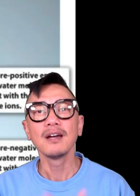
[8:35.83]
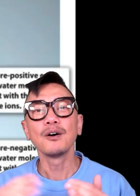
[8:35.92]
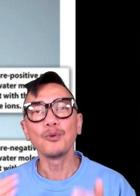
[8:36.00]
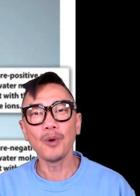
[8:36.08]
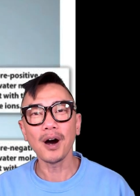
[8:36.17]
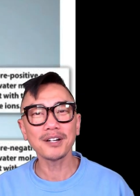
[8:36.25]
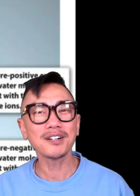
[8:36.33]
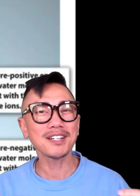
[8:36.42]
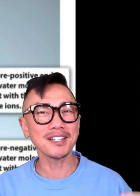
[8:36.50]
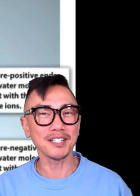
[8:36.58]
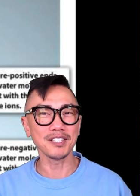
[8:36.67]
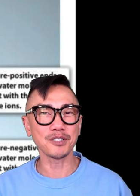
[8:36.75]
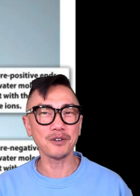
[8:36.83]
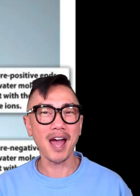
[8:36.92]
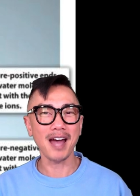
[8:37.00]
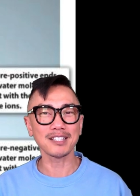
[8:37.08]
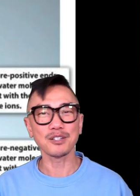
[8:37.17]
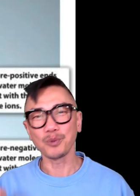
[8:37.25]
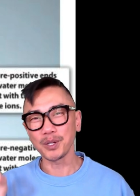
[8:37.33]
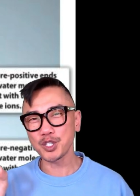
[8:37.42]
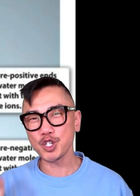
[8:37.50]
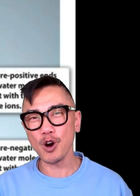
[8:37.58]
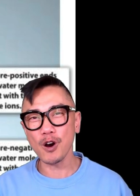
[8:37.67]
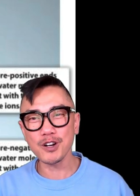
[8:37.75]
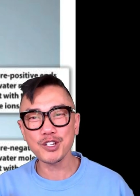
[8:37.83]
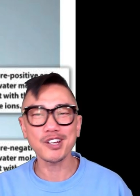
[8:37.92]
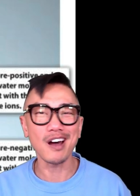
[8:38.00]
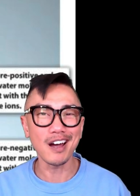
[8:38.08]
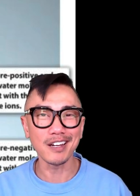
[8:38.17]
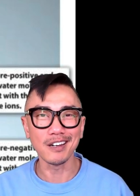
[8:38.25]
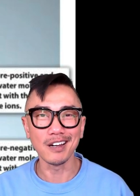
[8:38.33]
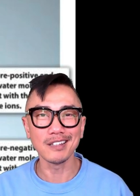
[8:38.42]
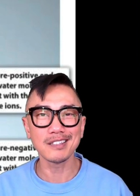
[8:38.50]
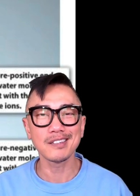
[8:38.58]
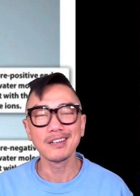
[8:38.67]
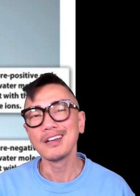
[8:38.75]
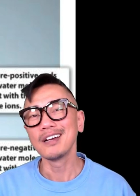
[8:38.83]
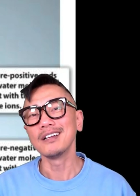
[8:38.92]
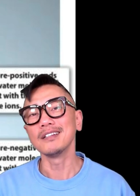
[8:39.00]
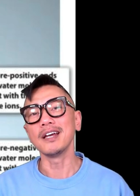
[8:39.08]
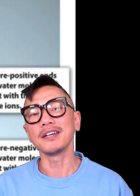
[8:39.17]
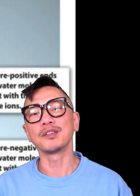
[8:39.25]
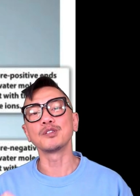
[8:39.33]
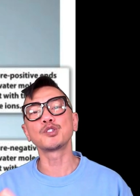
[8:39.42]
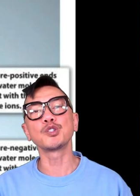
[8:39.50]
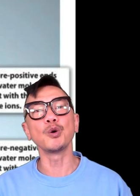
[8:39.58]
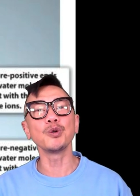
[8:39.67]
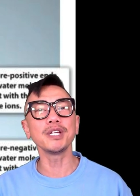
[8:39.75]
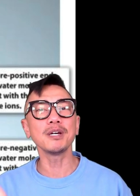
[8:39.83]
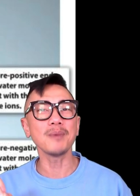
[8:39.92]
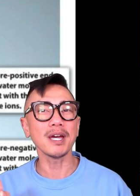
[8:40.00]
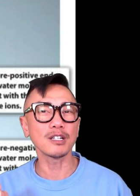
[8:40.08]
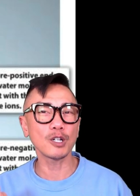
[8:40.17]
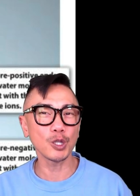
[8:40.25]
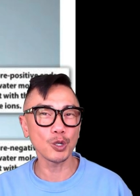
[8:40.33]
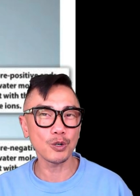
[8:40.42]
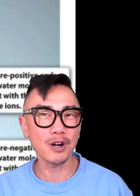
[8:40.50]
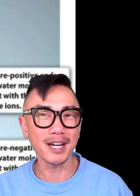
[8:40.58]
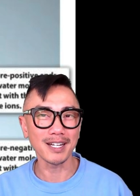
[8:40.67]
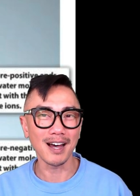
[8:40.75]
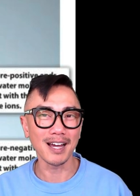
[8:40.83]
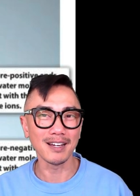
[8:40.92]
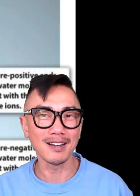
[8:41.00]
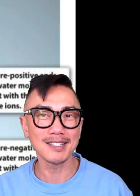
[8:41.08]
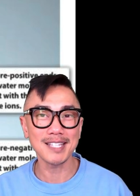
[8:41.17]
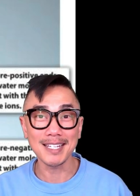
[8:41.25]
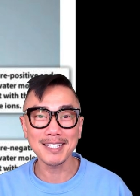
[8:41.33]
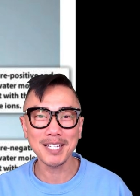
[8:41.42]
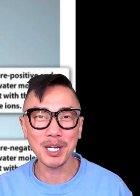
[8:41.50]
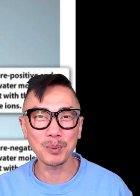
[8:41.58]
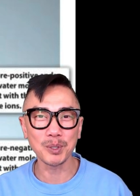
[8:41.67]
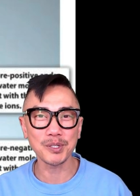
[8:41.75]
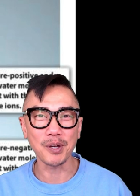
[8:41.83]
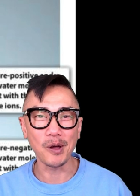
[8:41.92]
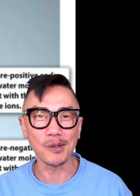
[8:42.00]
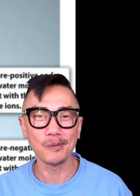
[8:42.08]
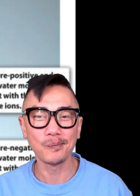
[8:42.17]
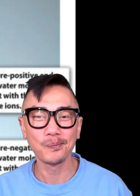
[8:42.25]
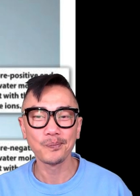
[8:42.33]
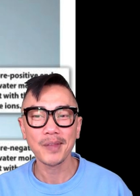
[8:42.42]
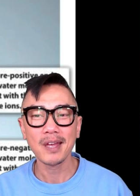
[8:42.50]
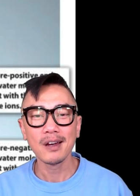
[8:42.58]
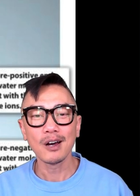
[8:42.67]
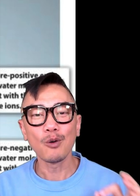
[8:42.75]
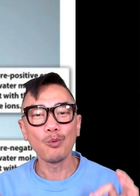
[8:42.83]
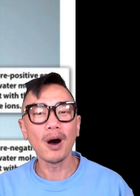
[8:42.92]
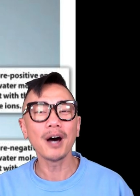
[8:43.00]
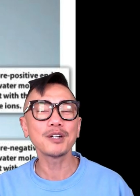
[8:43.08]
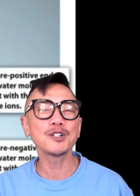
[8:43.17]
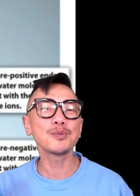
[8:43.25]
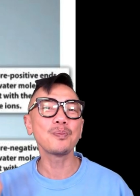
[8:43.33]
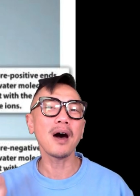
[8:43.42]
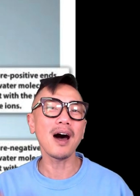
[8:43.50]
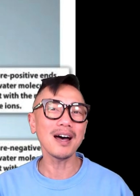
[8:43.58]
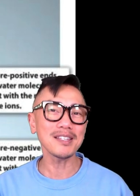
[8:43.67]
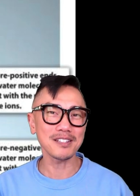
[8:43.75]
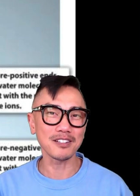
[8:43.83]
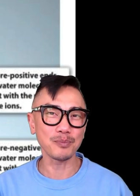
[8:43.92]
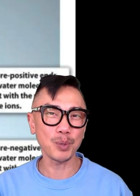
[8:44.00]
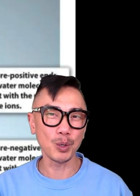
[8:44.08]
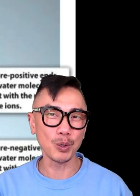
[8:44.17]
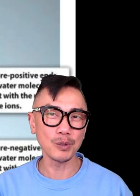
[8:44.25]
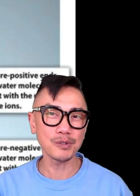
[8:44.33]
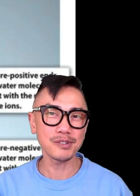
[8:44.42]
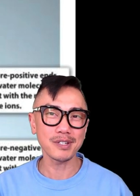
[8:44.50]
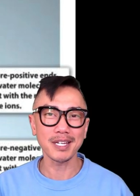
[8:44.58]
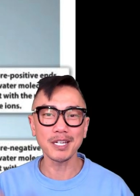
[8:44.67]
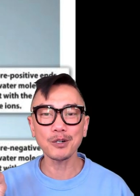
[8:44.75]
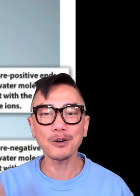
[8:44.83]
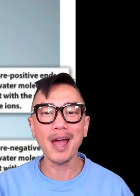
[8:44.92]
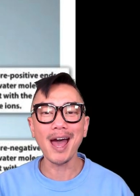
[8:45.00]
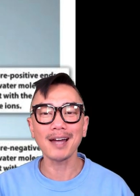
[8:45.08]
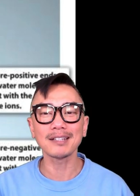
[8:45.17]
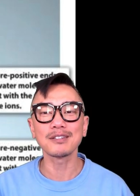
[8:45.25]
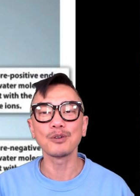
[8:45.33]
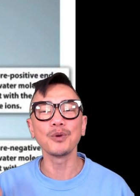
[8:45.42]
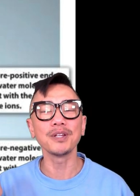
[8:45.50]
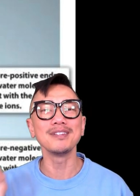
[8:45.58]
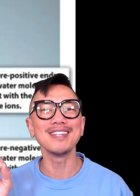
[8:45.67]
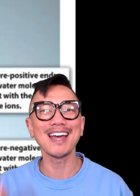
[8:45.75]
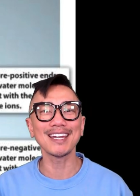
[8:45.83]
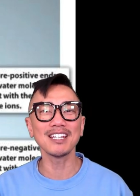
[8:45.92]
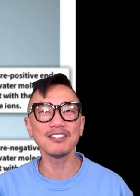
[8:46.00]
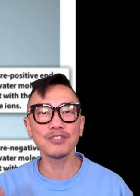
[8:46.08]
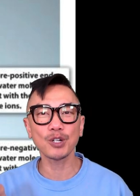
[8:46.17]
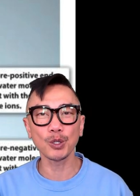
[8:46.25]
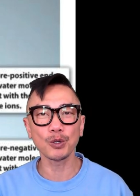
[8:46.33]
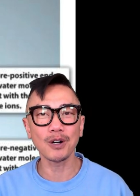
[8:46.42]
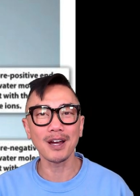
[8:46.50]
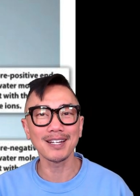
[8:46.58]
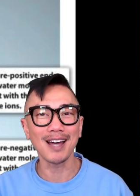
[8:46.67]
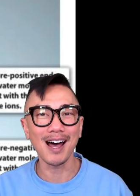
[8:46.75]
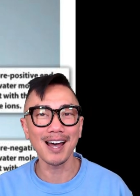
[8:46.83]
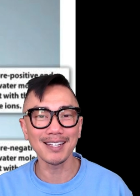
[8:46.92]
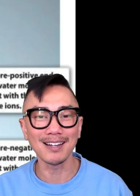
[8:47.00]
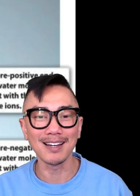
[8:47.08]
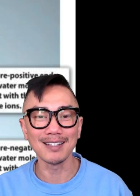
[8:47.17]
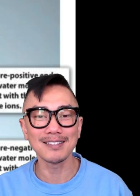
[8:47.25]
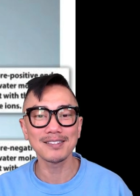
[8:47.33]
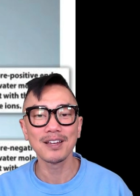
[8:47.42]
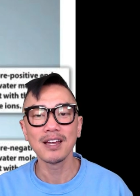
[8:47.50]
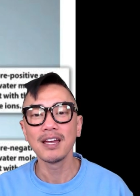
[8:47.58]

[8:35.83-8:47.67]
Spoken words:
Water can interact with charged ions, like the sodium and chloride ions in table salt. Water's positive poles interact with negative chloride ions,